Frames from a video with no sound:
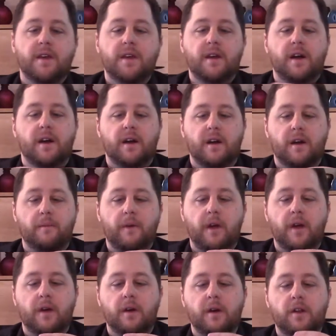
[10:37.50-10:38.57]

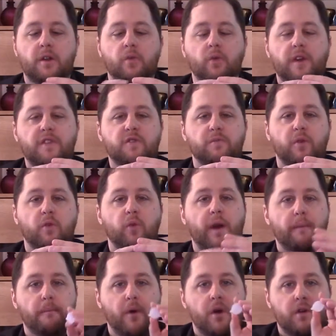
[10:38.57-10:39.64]
an erasable
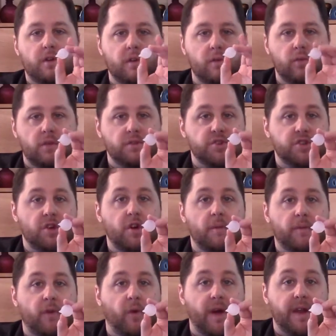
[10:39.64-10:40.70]
wet marker will show up
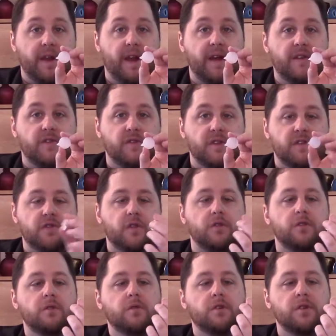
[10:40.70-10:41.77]
quite nicely, so
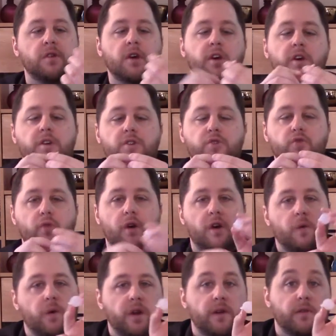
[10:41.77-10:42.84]
you could draw
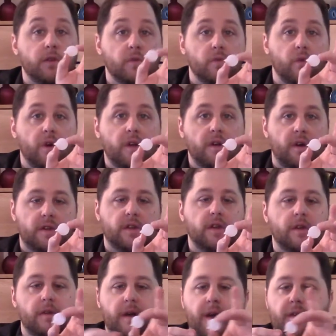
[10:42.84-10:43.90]
whatever you want on
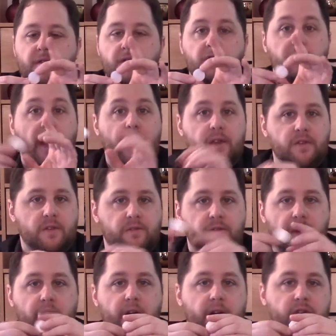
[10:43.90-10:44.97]
here as a status
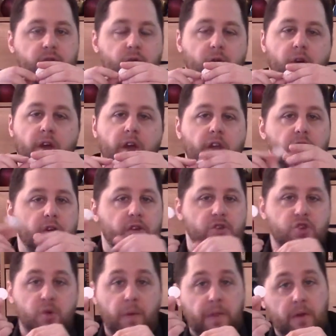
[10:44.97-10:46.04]
effect, or you can
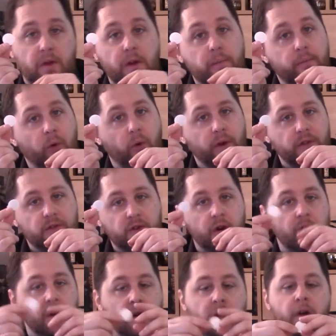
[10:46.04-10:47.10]
show what their hit points
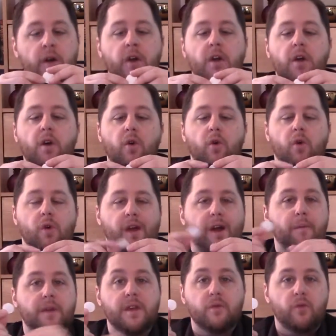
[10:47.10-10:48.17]
are, or how
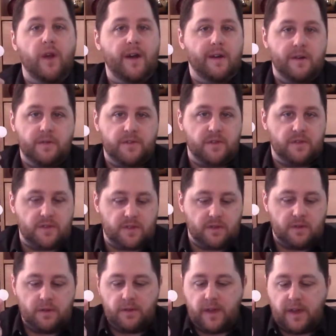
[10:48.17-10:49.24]
many rounds
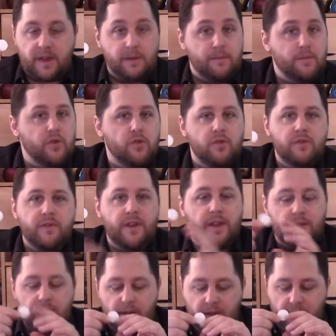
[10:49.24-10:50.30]
until they can move,
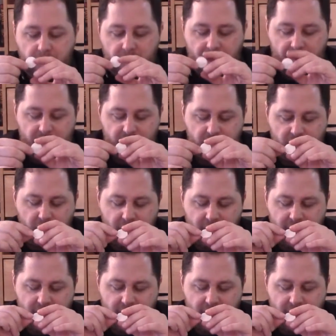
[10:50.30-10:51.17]
anything like that. So